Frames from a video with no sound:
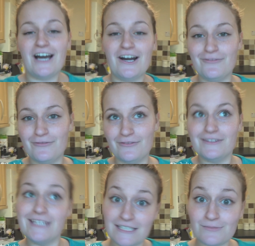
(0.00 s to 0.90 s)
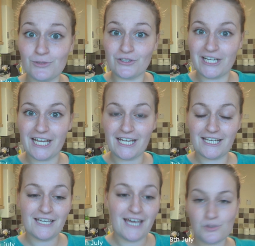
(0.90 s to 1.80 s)
of this
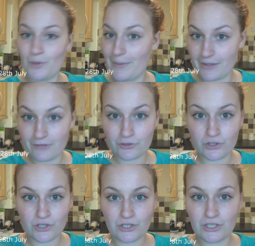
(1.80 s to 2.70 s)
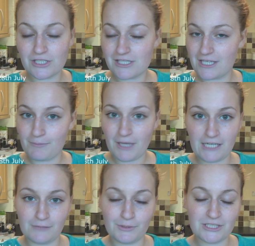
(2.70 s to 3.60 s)
morning, sweeping the floors,
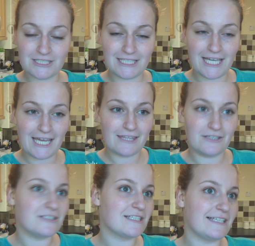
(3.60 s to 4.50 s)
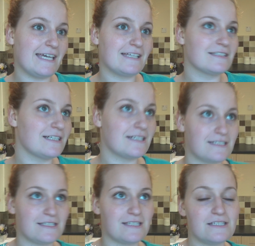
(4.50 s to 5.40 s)
getting up underlay. The underlay had like
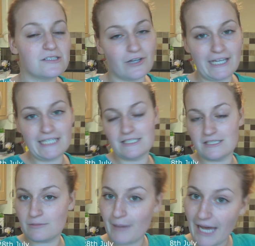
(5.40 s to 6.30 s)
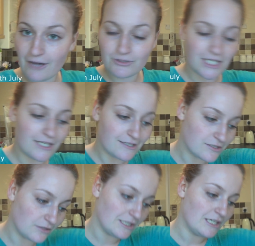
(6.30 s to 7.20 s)
disintegrated into powder,
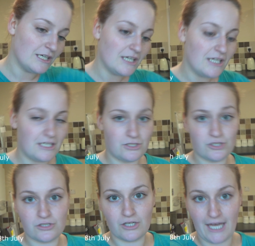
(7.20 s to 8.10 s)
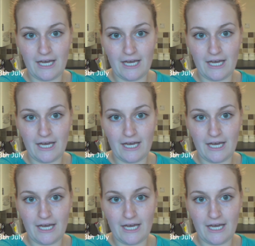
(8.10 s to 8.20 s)
so it just took